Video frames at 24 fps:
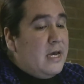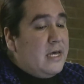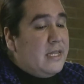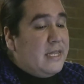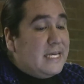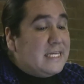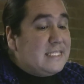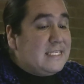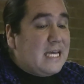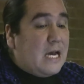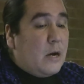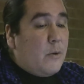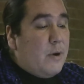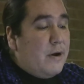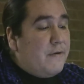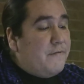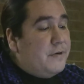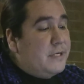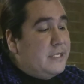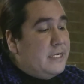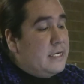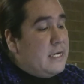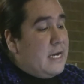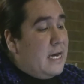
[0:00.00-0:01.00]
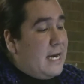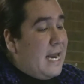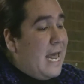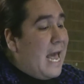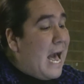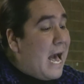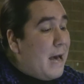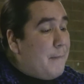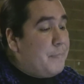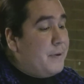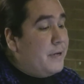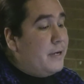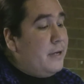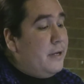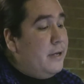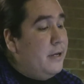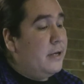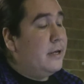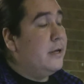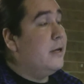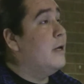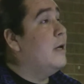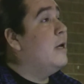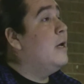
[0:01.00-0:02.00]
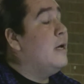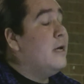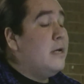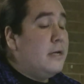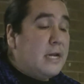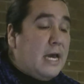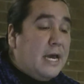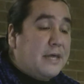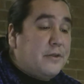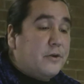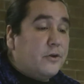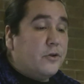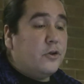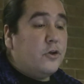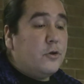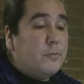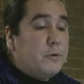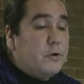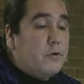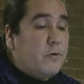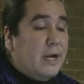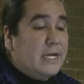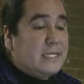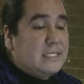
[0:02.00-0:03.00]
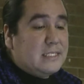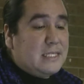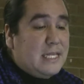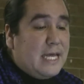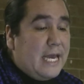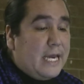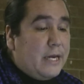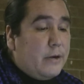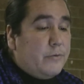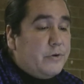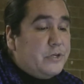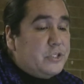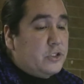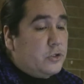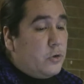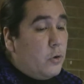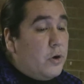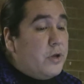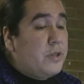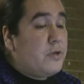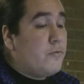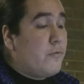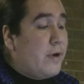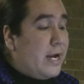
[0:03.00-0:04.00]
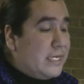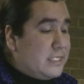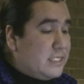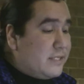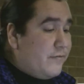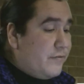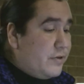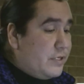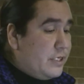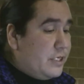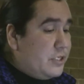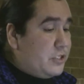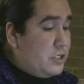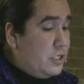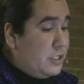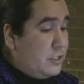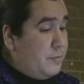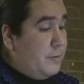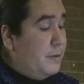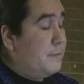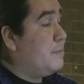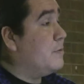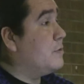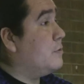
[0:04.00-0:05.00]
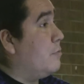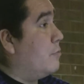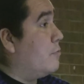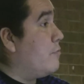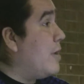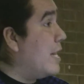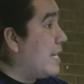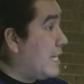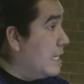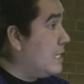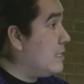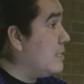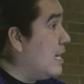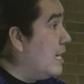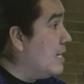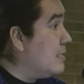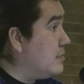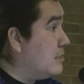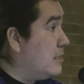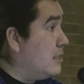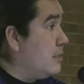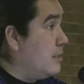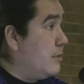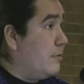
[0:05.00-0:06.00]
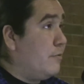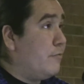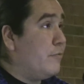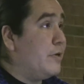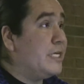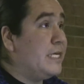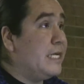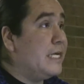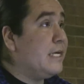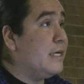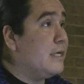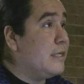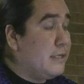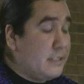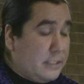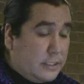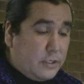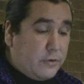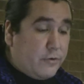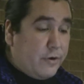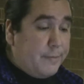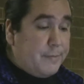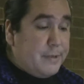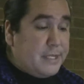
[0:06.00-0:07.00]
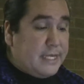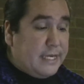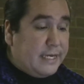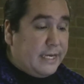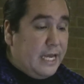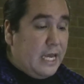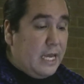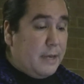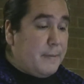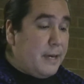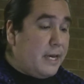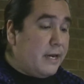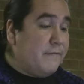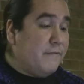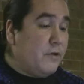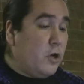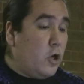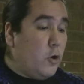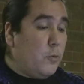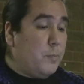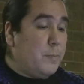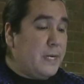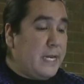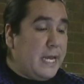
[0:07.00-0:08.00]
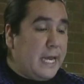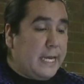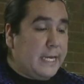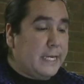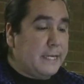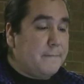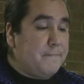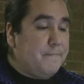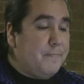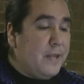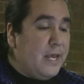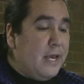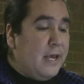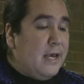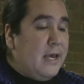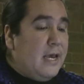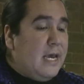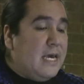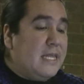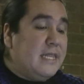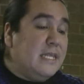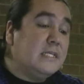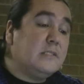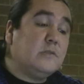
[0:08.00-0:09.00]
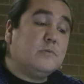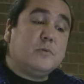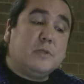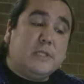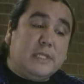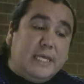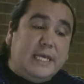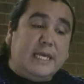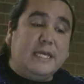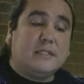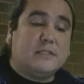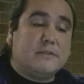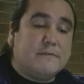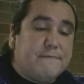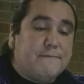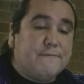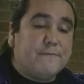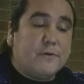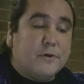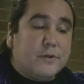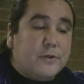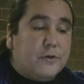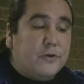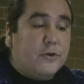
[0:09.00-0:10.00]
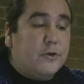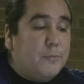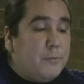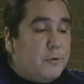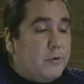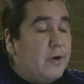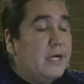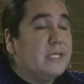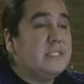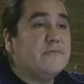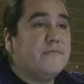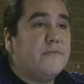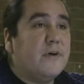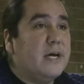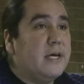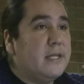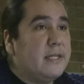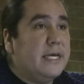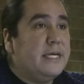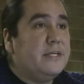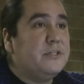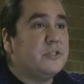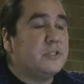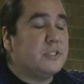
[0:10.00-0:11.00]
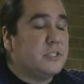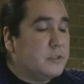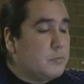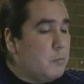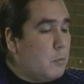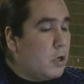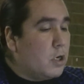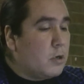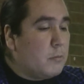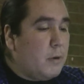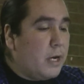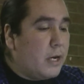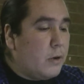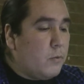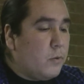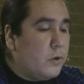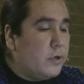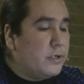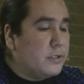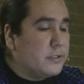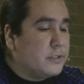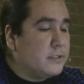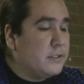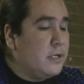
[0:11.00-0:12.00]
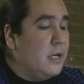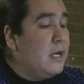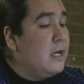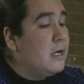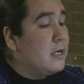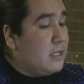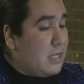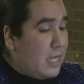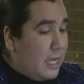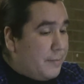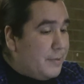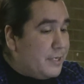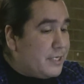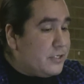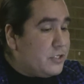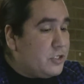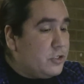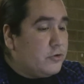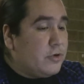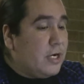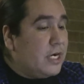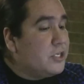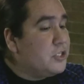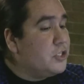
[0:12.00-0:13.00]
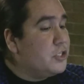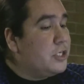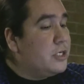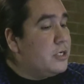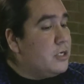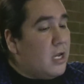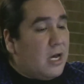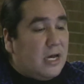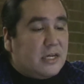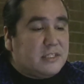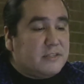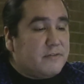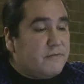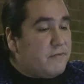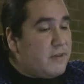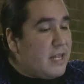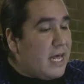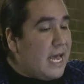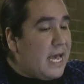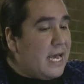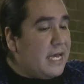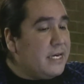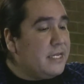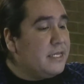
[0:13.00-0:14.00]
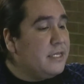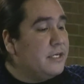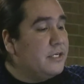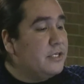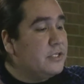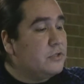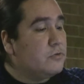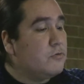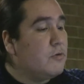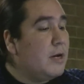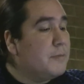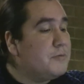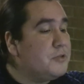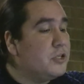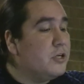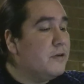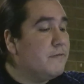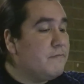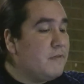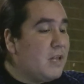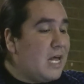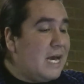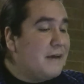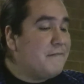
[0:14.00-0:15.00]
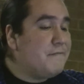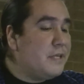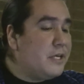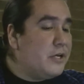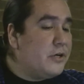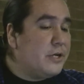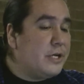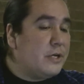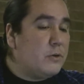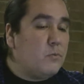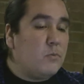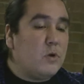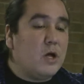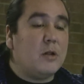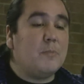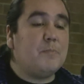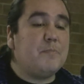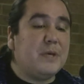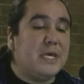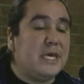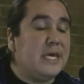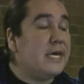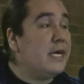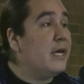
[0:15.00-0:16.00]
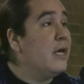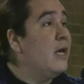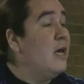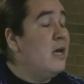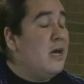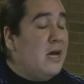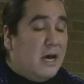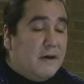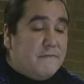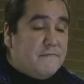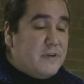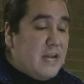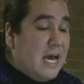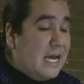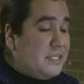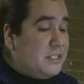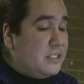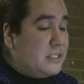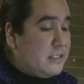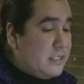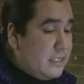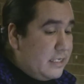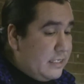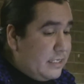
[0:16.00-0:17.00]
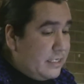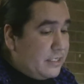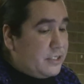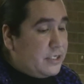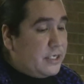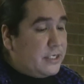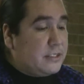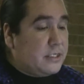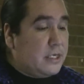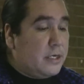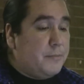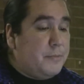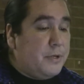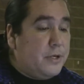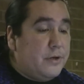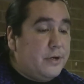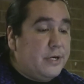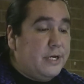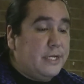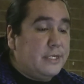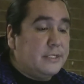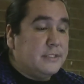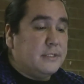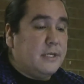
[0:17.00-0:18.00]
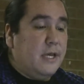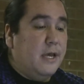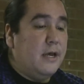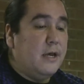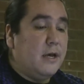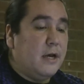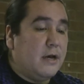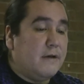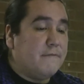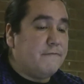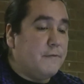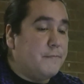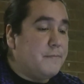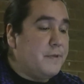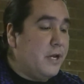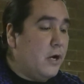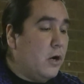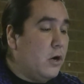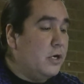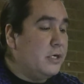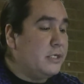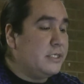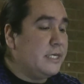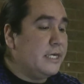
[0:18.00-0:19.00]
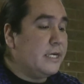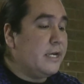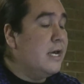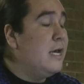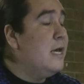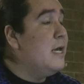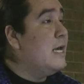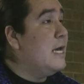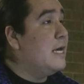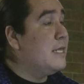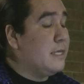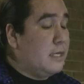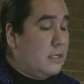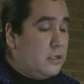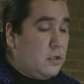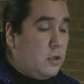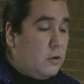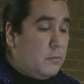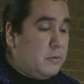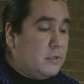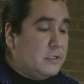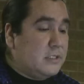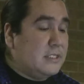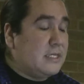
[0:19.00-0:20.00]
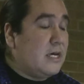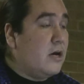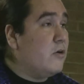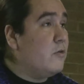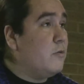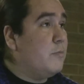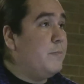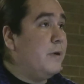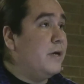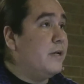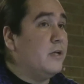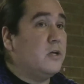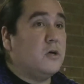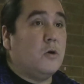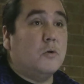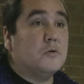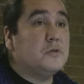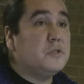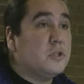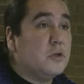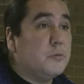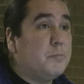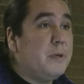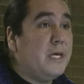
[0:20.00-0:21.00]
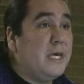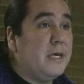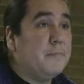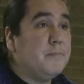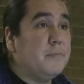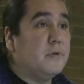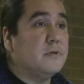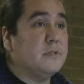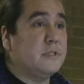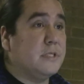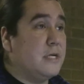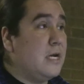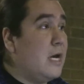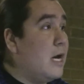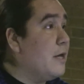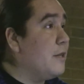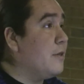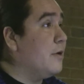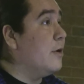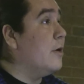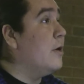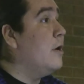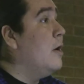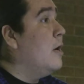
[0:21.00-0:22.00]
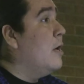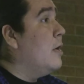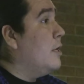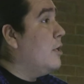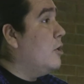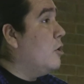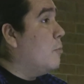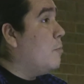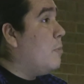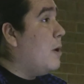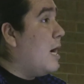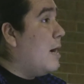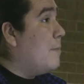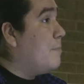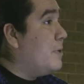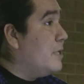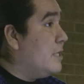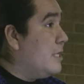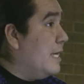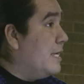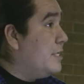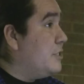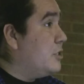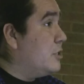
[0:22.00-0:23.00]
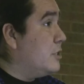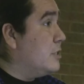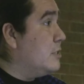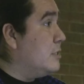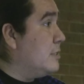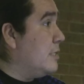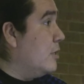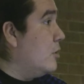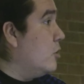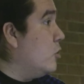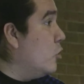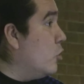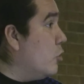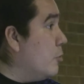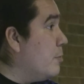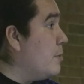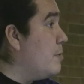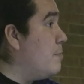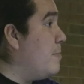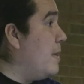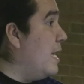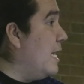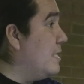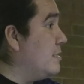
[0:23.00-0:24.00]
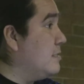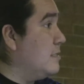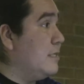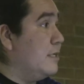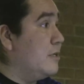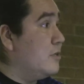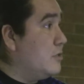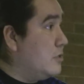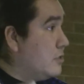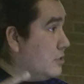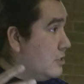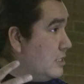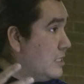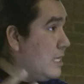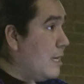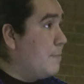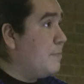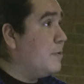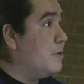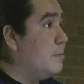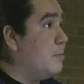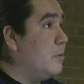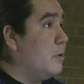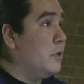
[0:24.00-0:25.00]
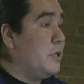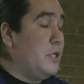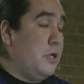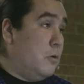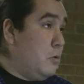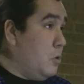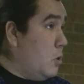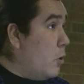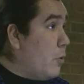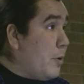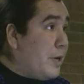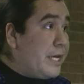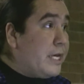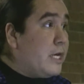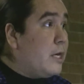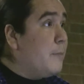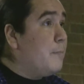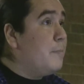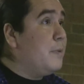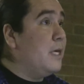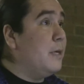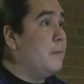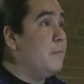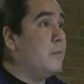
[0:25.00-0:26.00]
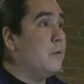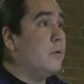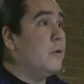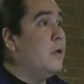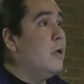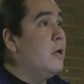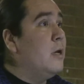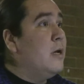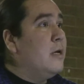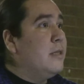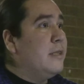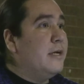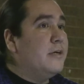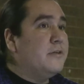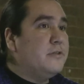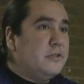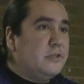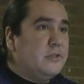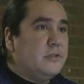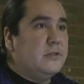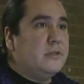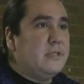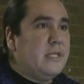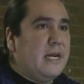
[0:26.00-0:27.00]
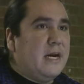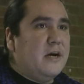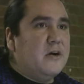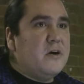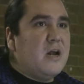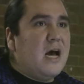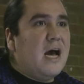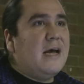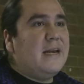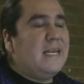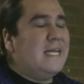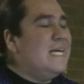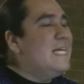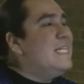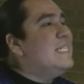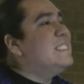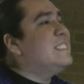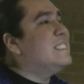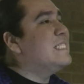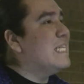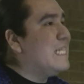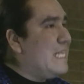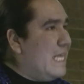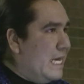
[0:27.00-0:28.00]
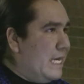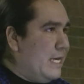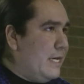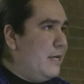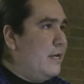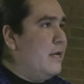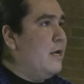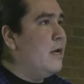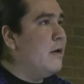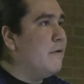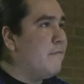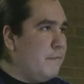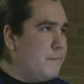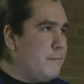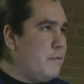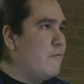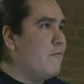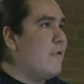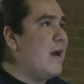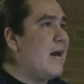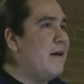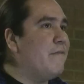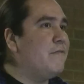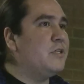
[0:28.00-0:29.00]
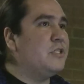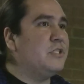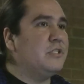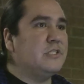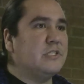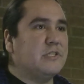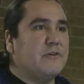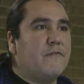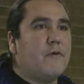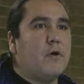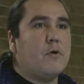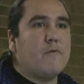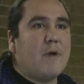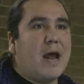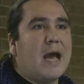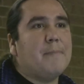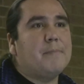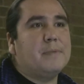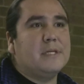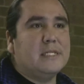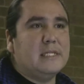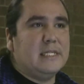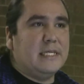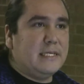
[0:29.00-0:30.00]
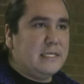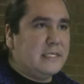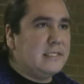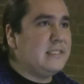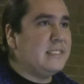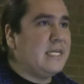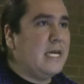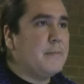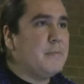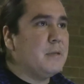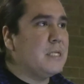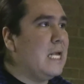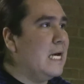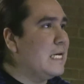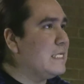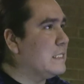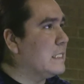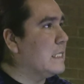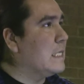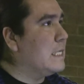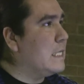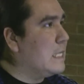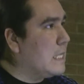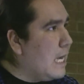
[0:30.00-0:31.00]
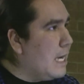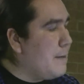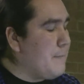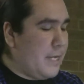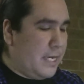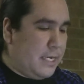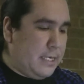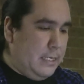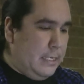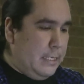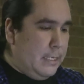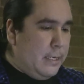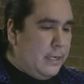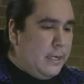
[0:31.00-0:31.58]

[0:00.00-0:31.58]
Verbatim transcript: This, however, did not happen. Neither human rights language nor the rights of indigenous peoples were recognized in the ridiculous agreement that came out of Copenhagen, and this will lead to further human rights violations. Mark my words, climate destruction, loss of land, and the disruption of livelihood and well-being of not just indigenous communities uh, from the Arctic and the global south, but coastal peoples and other you know, populations that are urban-based, that are susceptible, you know, low-income people that are, that are not insulated from the ravages of our rapidly destabilizing climate.